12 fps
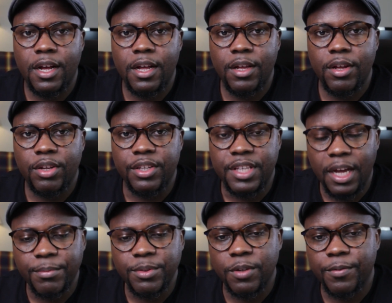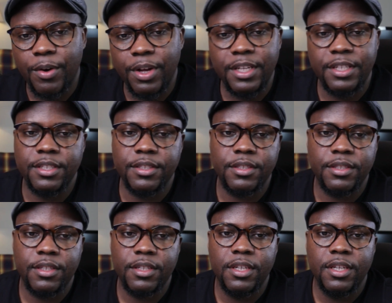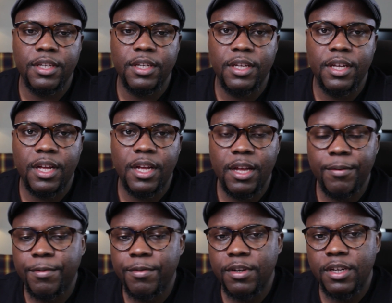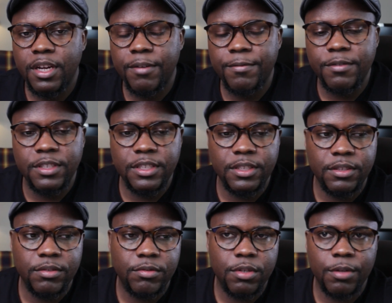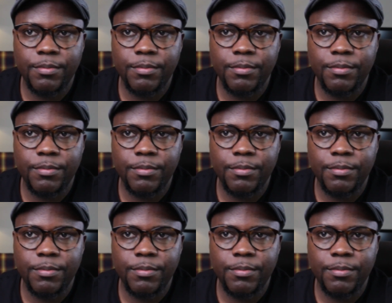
in terms of our leaders, every Tom,